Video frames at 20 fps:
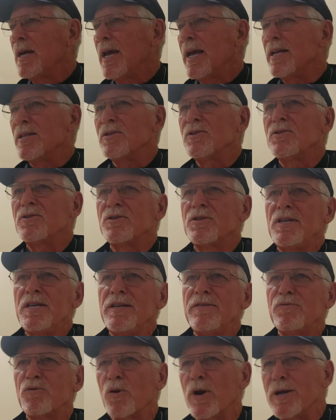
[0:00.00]
and
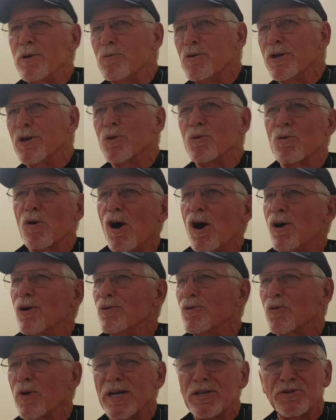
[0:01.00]
Steve Greatwood, who are
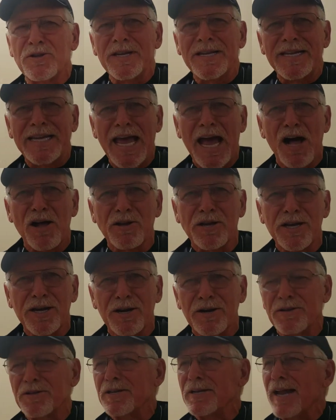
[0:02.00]
all dressed in Cal
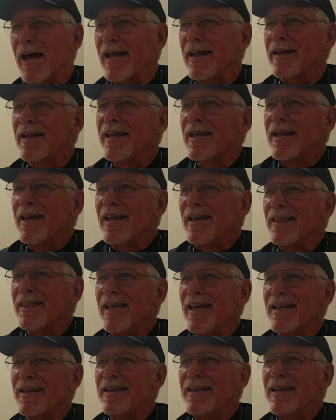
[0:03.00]
gear tonight. And
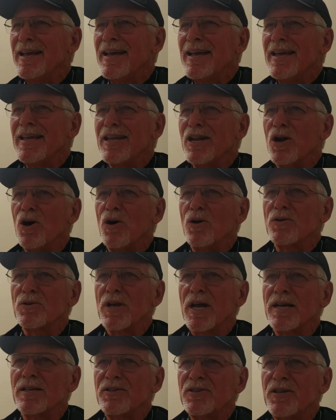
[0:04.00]
then, you know,
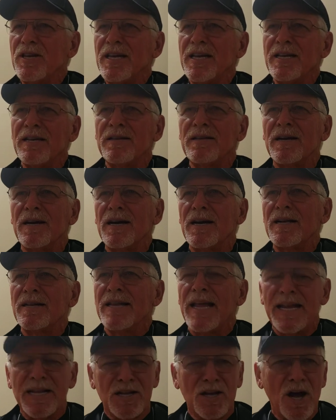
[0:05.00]
uh, seeing uh,
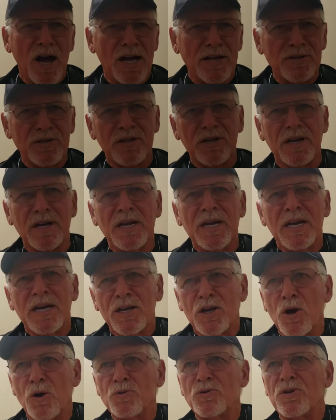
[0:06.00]
Nate Costa
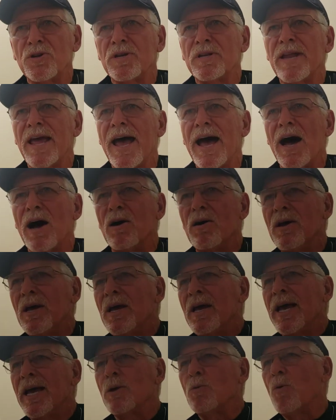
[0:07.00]
coaching now
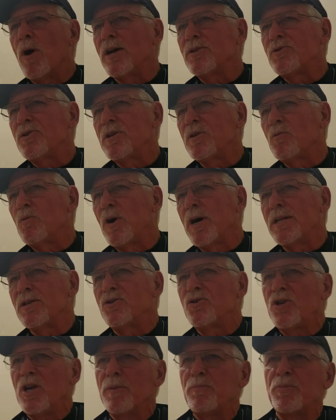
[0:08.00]
and watching what
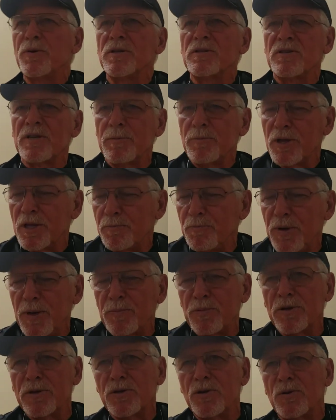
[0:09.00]
Chip and some of the
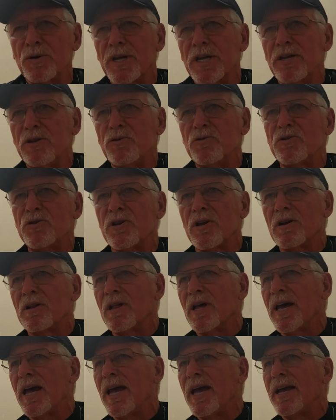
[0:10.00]
people are doing at
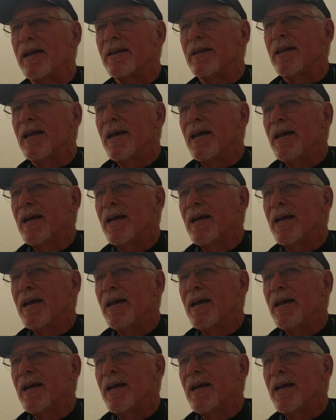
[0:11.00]
UCLA and